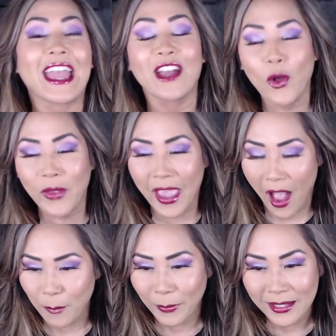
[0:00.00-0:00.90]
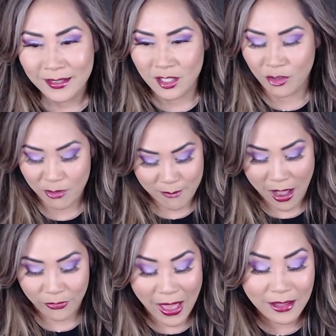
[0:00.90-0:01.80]
Okay, I'm ready to stuff my
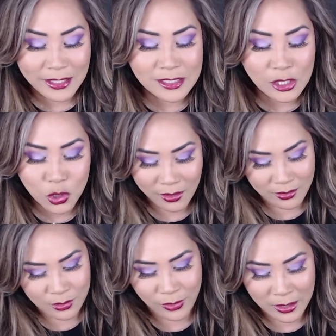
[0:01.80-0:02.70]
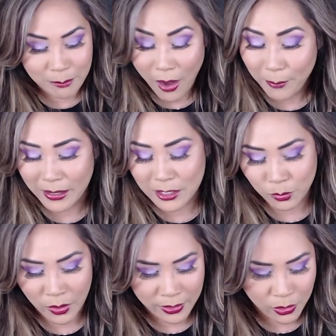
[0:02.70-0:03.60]
mouth. At least to try this fucking Popeyes
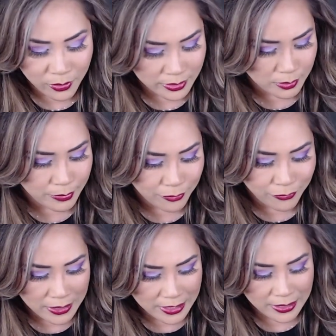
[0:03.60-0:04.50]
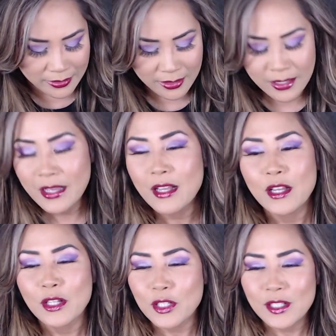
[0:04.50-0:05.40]
one that you guys have been fucking
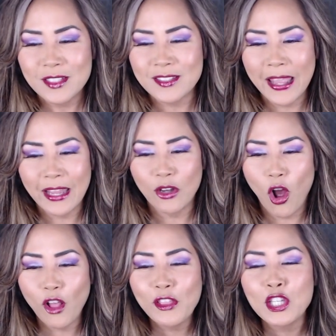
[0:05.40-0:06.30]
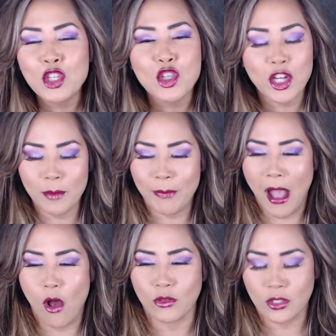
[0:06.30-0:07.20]
saying all this shit
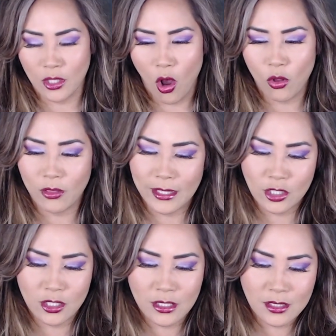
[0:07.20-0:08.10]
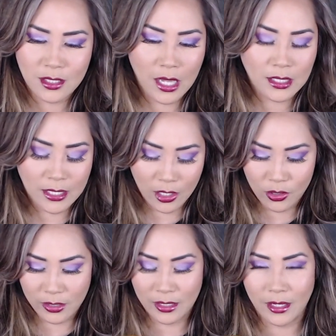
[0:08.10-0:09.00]
about. So let's just take a
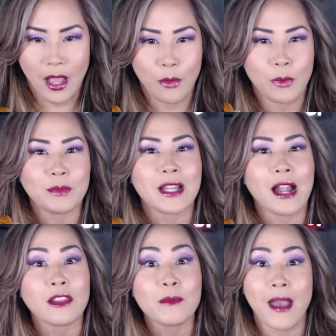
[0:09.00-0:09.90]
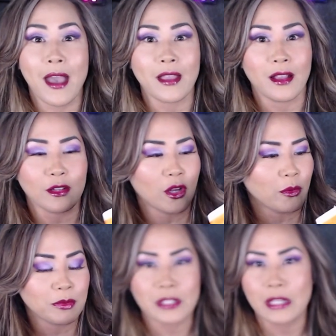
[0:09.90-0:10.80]
look at it. I whipped it out of the bag. I know I
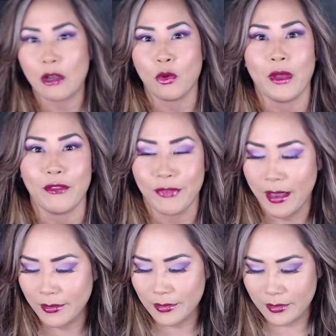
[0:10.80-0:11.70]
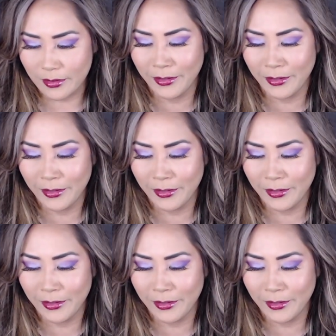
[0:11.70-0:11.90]
whipped it out quite fast.